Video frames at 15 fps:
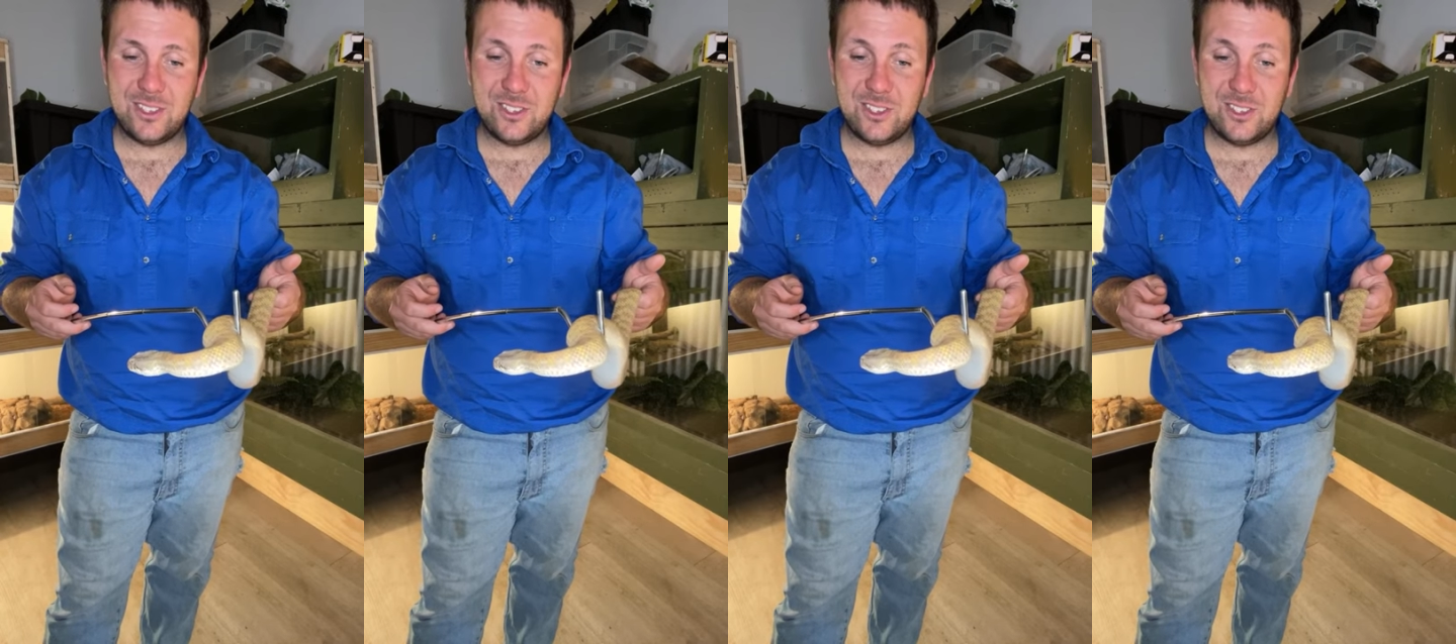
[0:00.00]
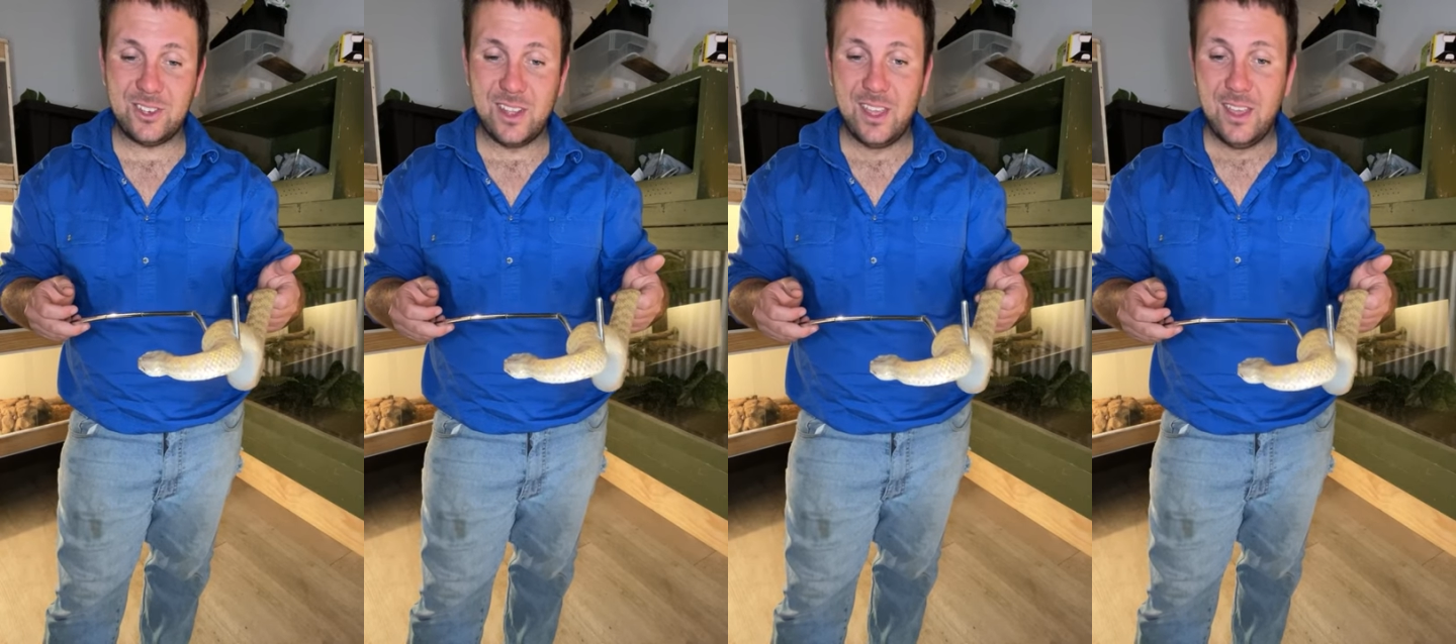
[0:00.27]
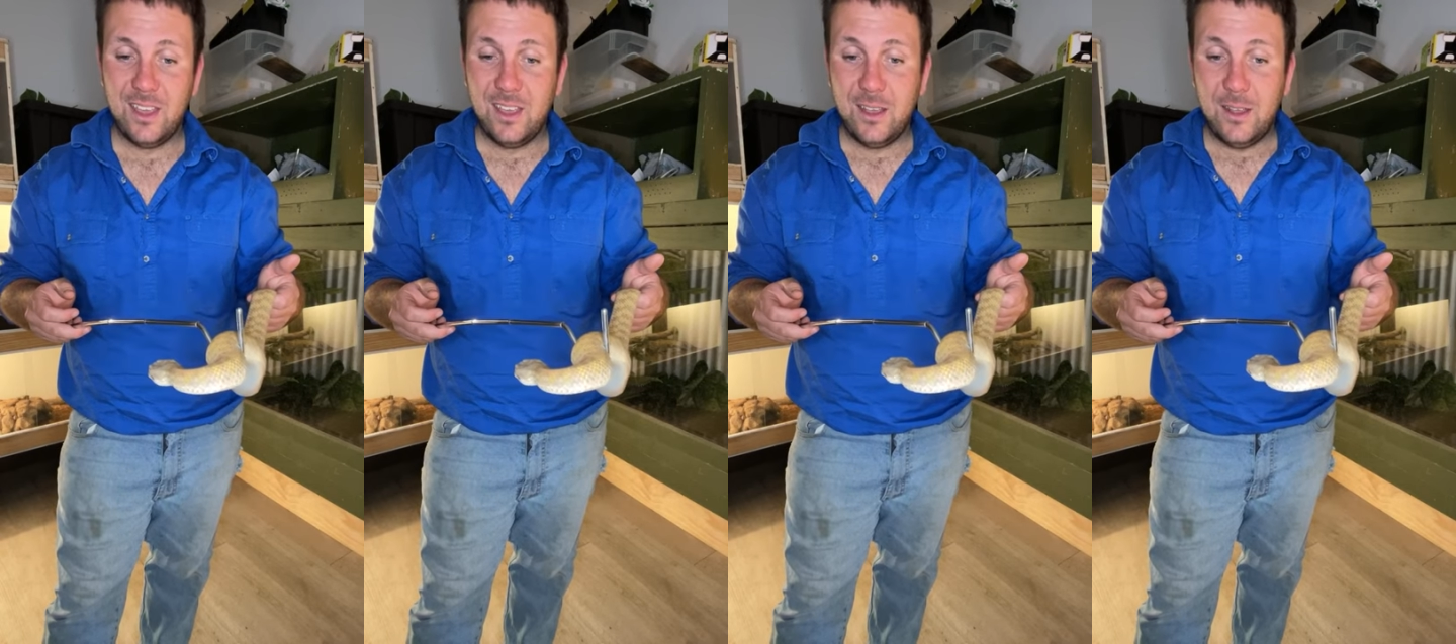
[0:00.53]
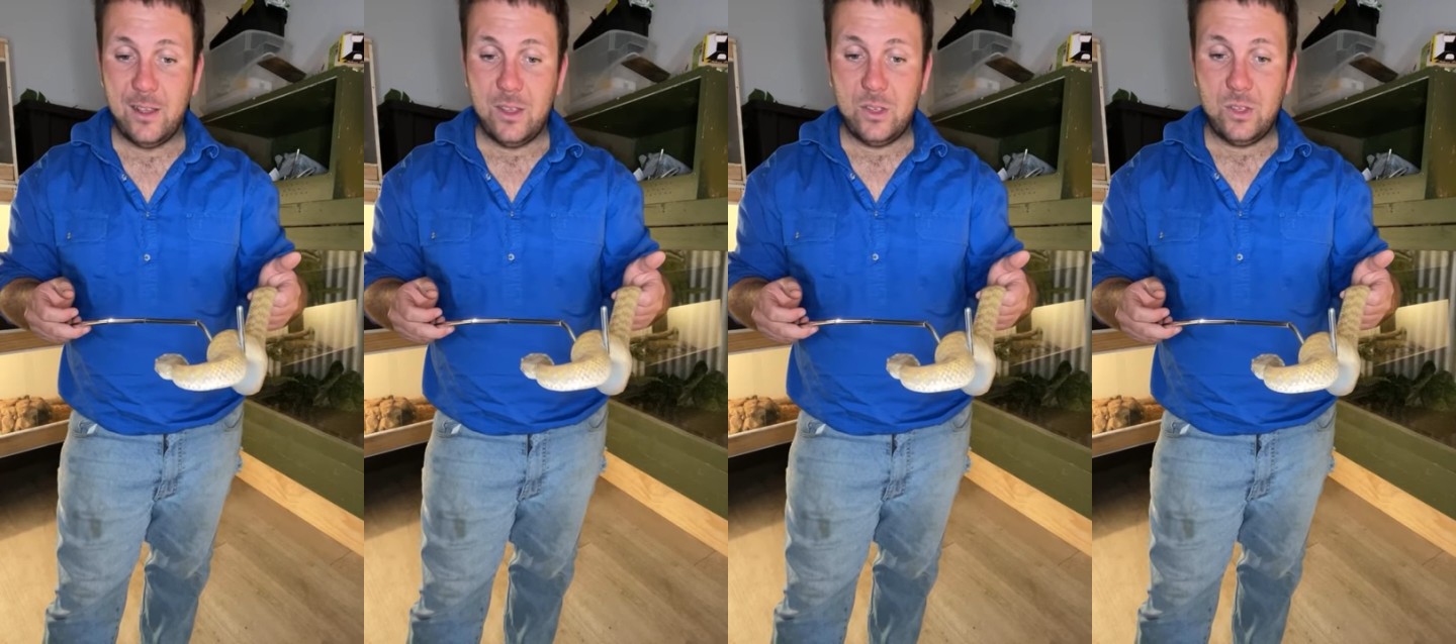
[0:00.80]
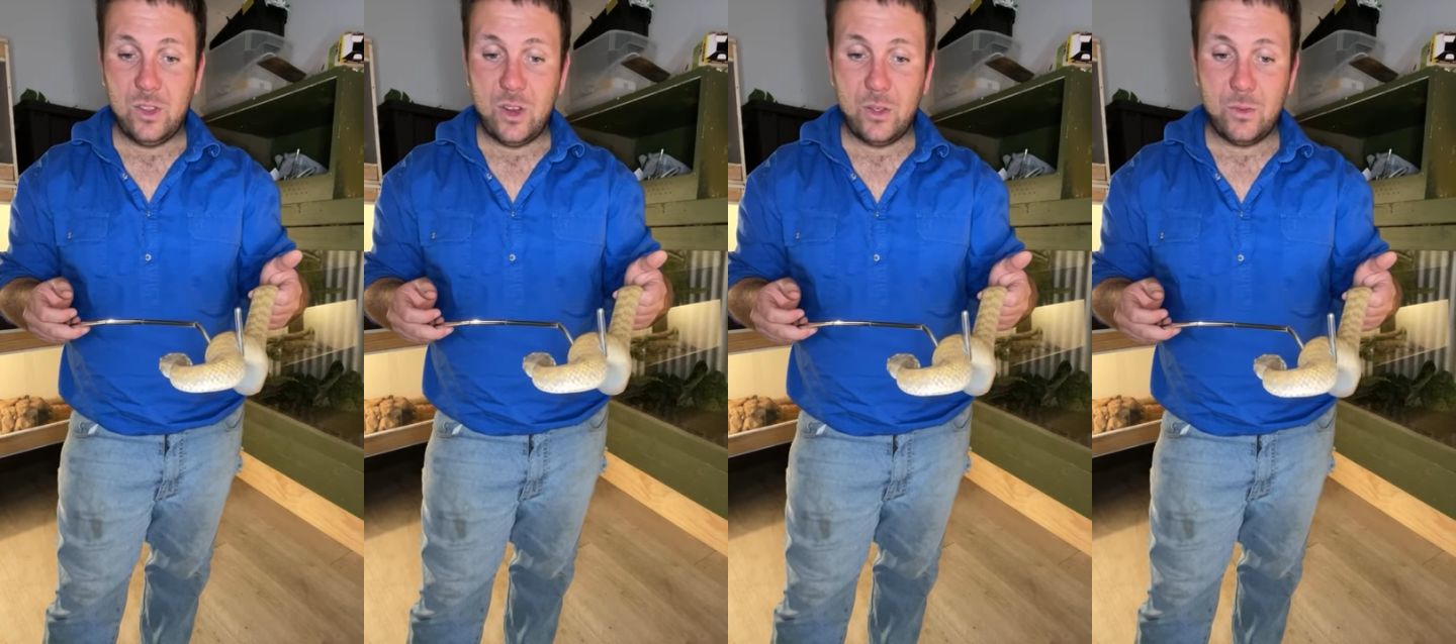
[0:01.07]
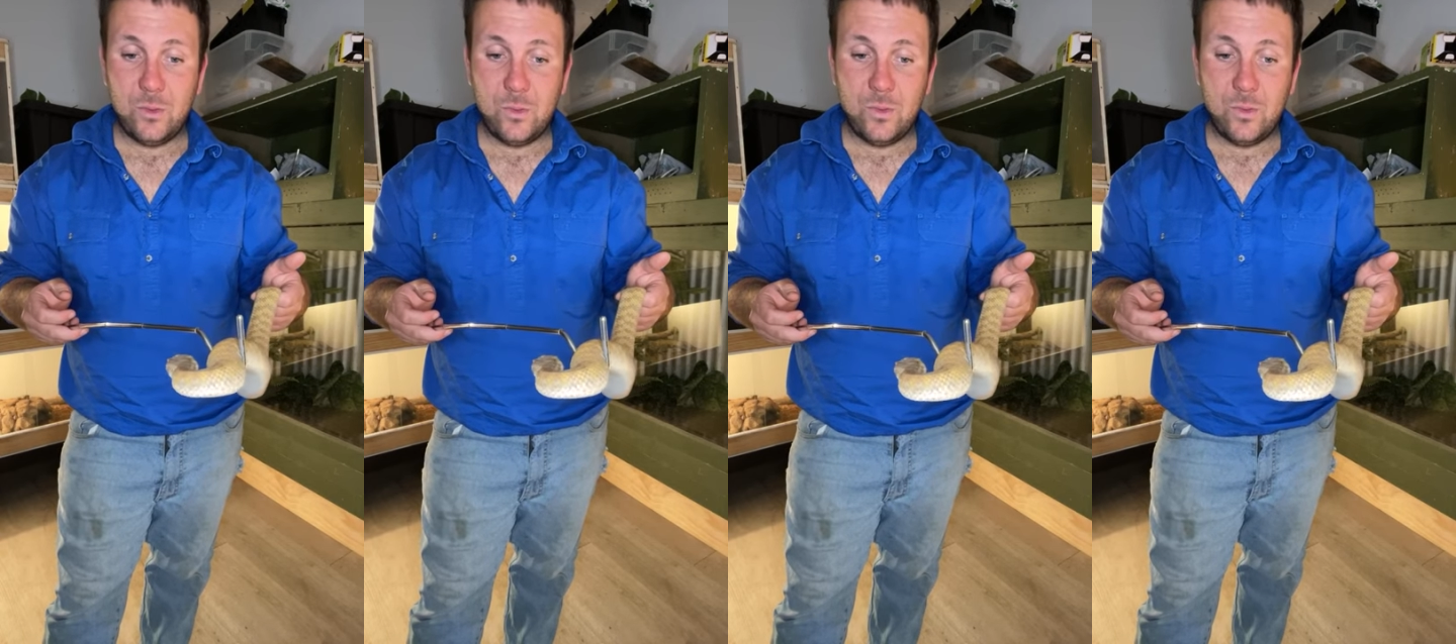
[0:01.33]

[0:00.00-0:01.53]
It's just, you know,